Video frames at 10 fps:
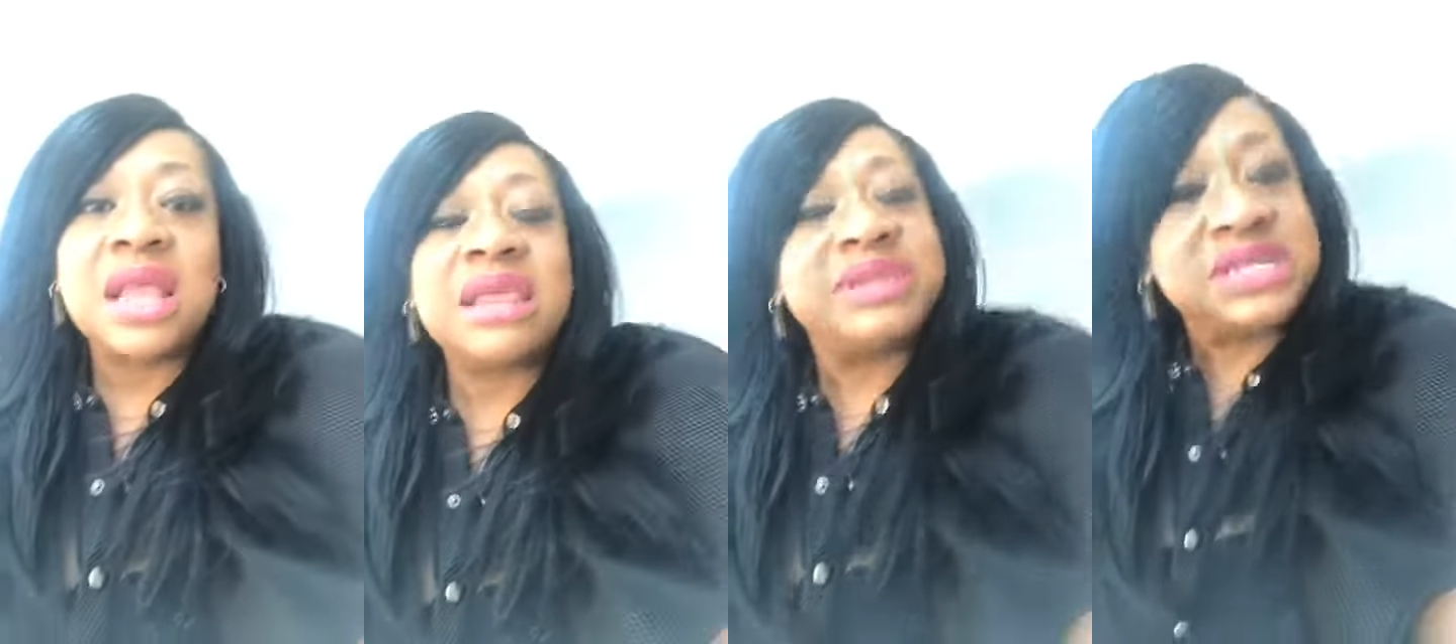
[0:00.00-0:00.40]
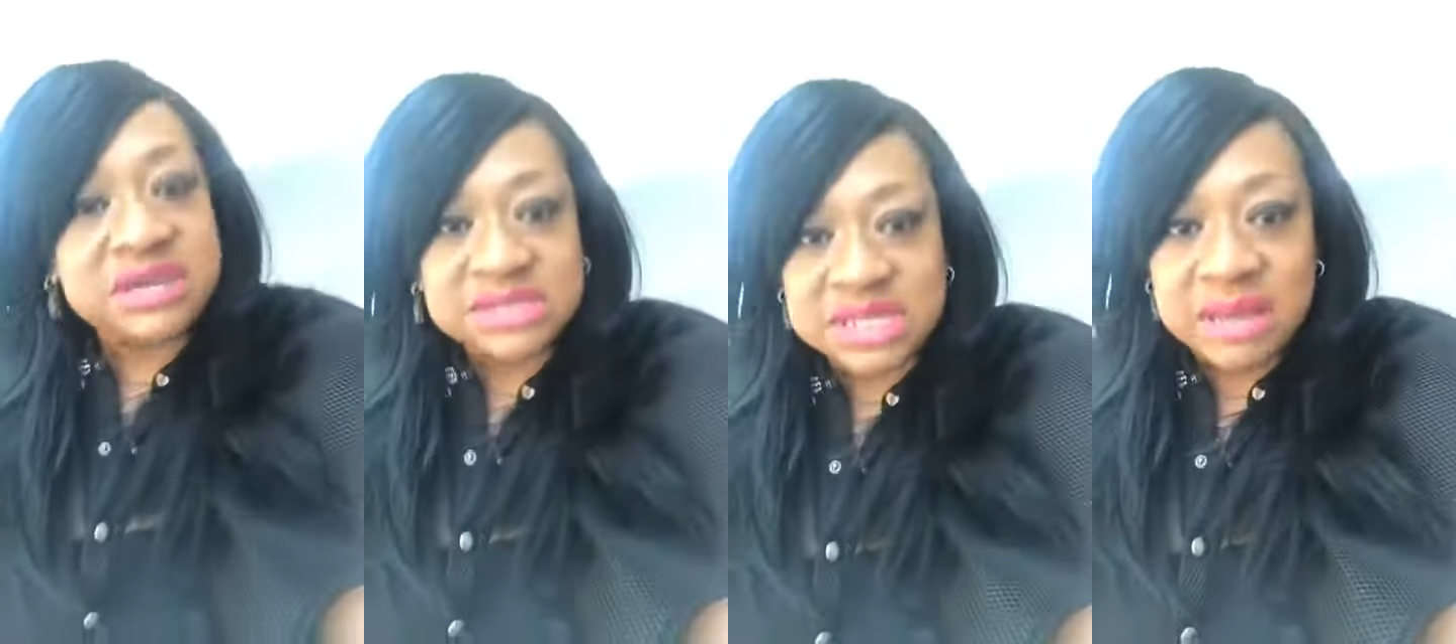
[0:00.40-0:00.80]
Let me tell
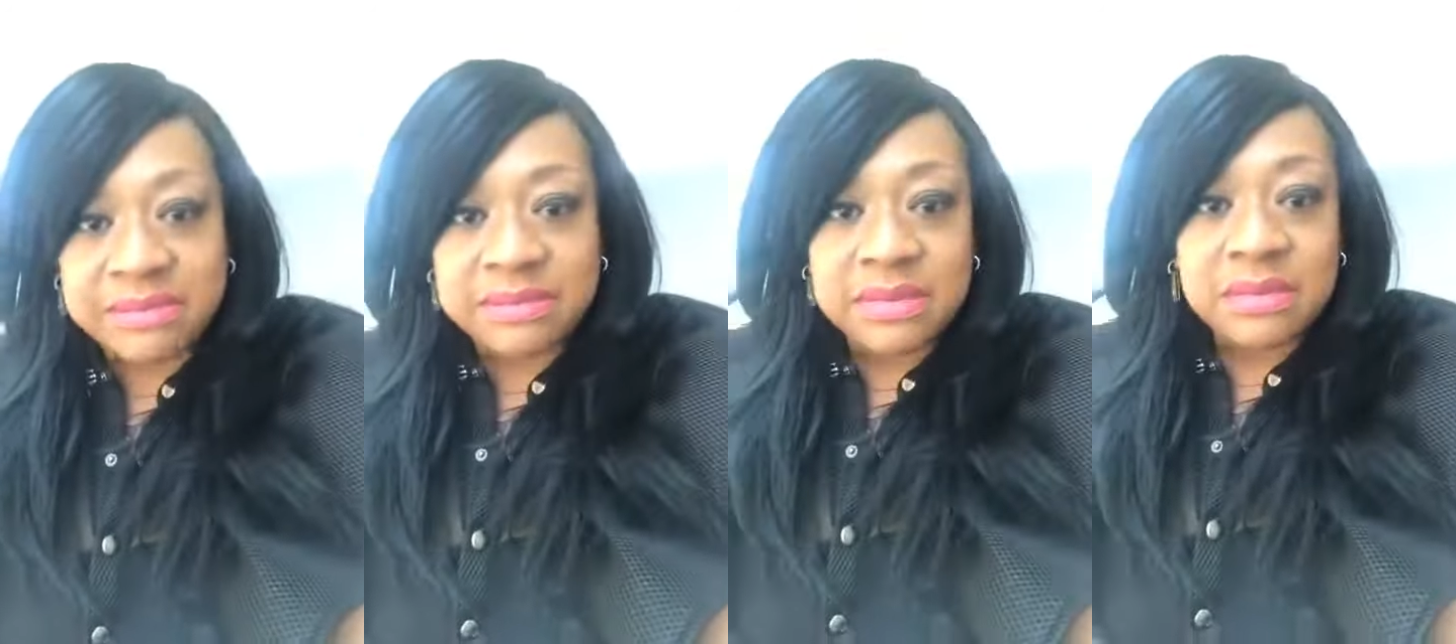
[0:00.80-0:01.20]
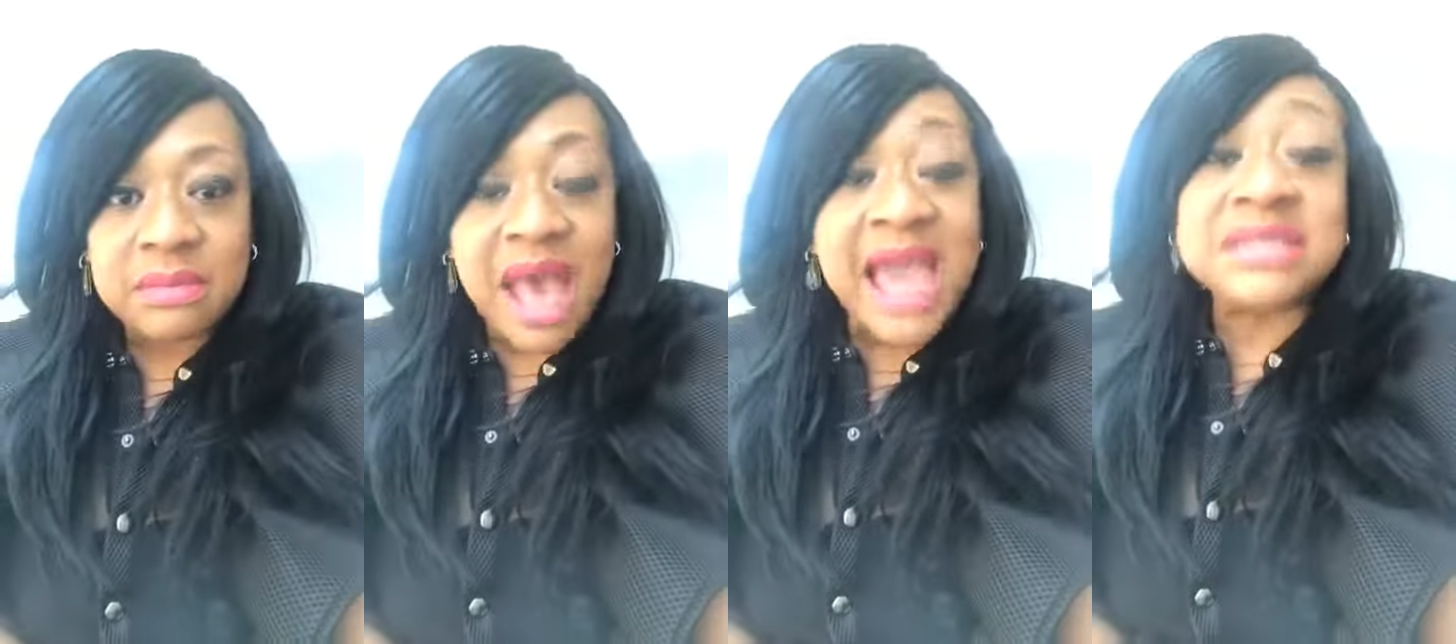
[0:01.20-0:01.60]
you something.
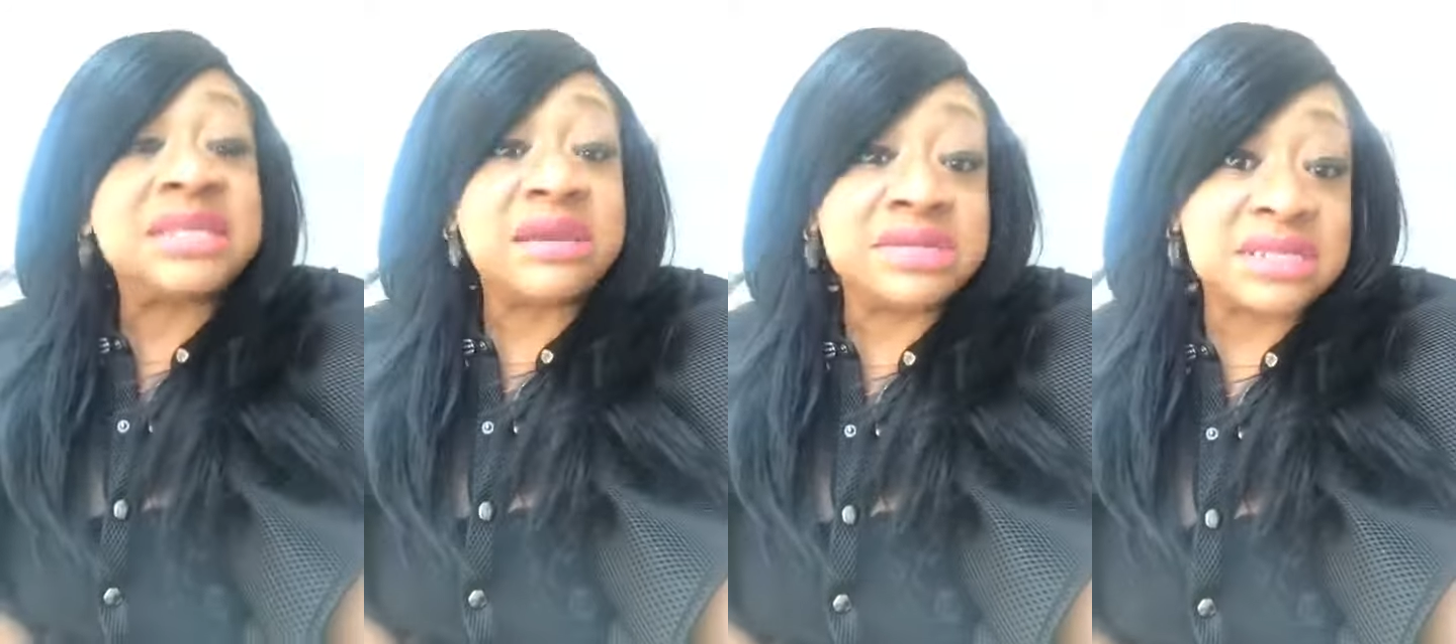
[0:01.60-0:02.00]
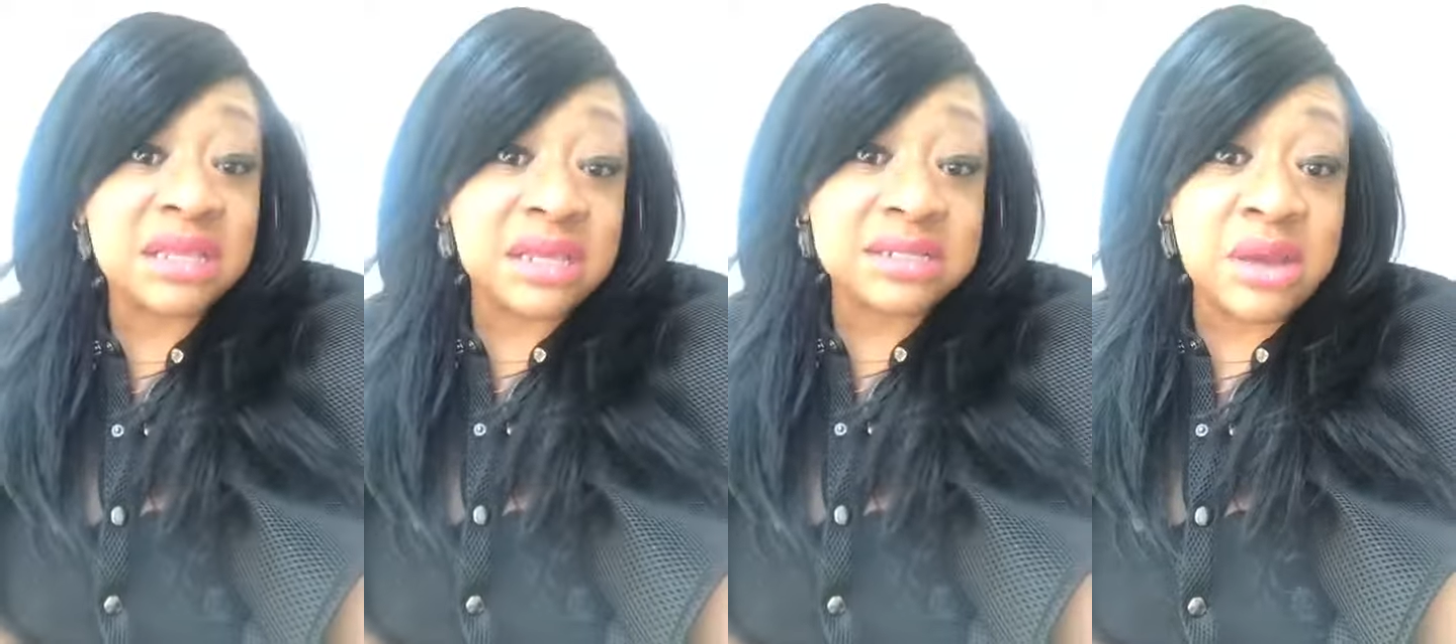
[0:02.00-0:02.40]
I ain't scared to say
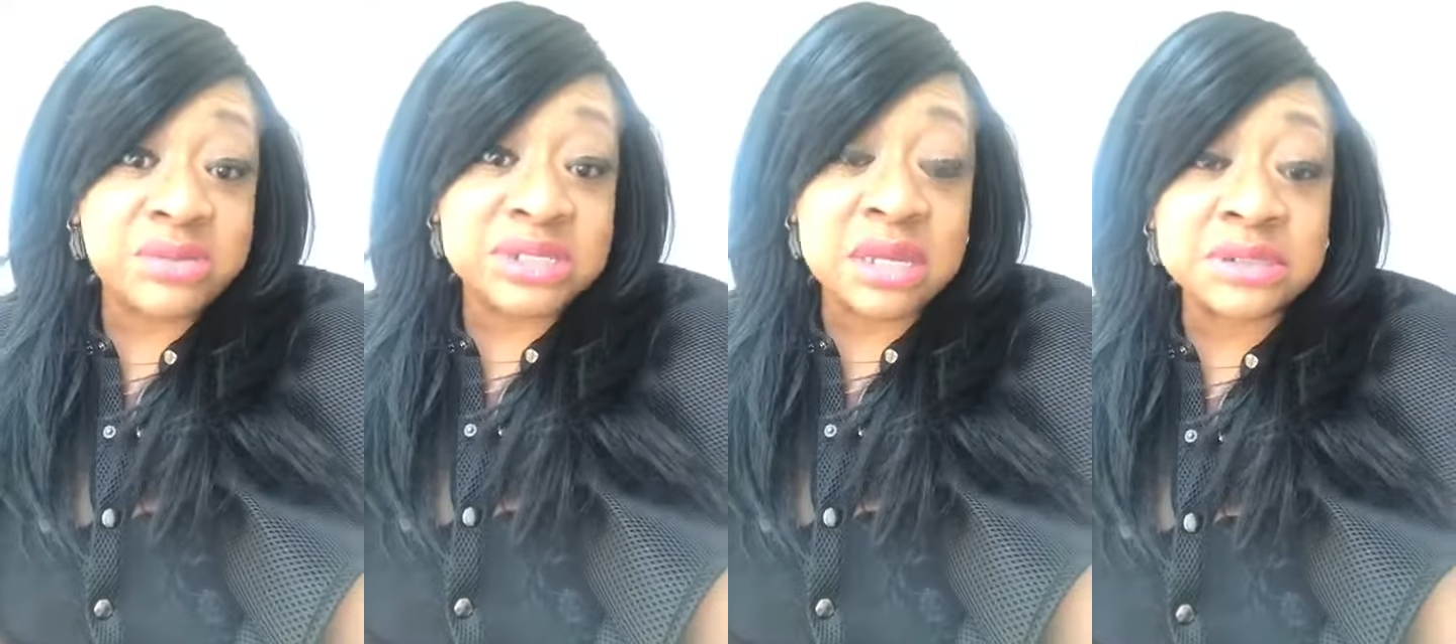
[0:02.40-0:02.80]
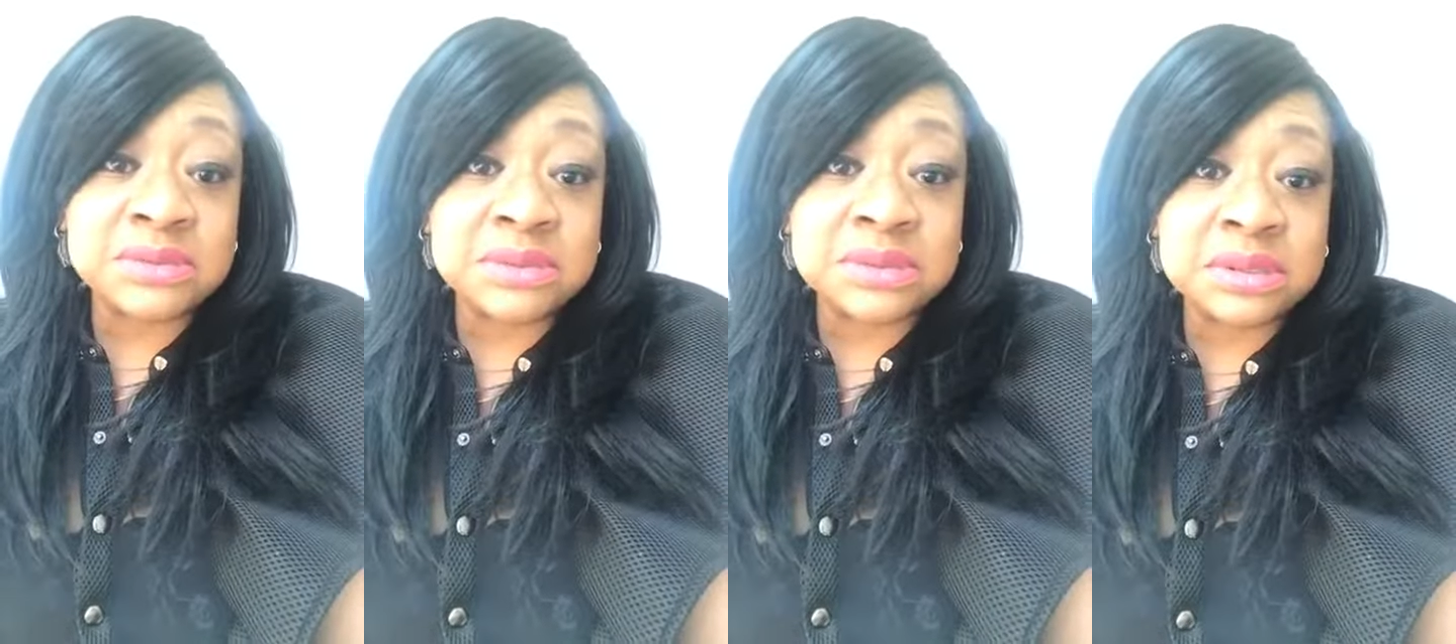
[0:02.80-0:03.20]
nothing to
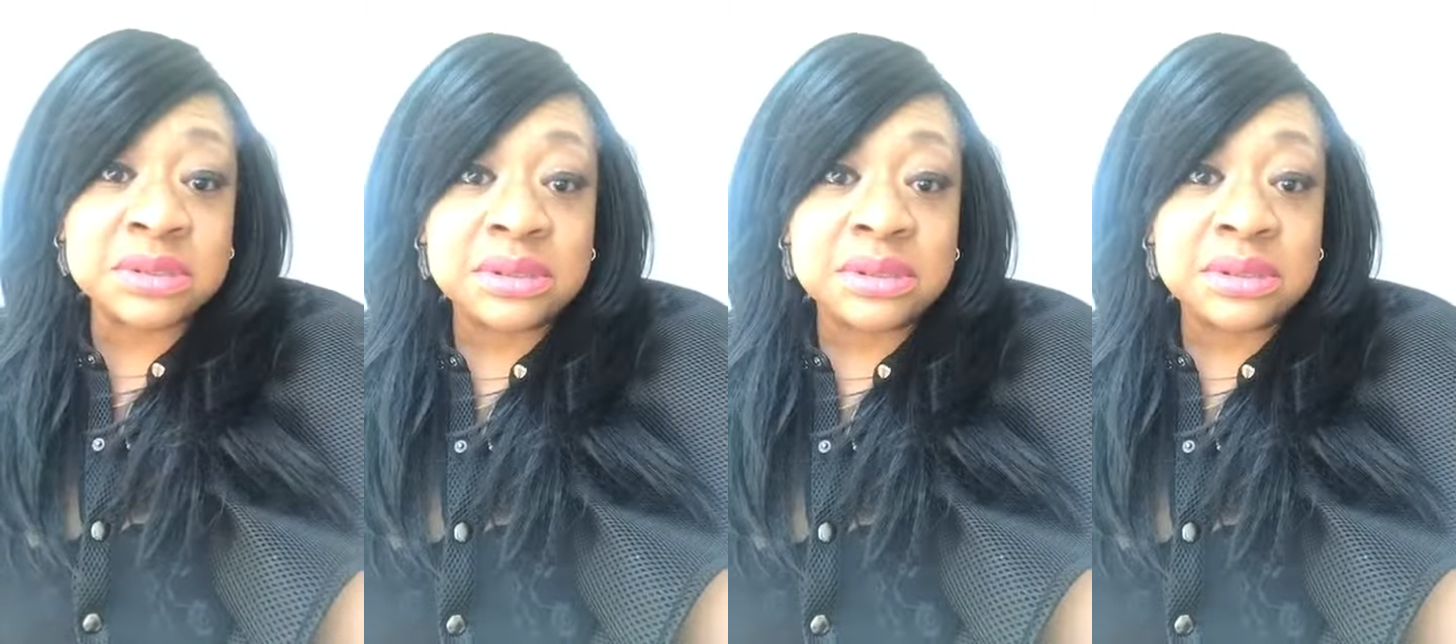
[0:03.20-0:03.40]
homosexuals.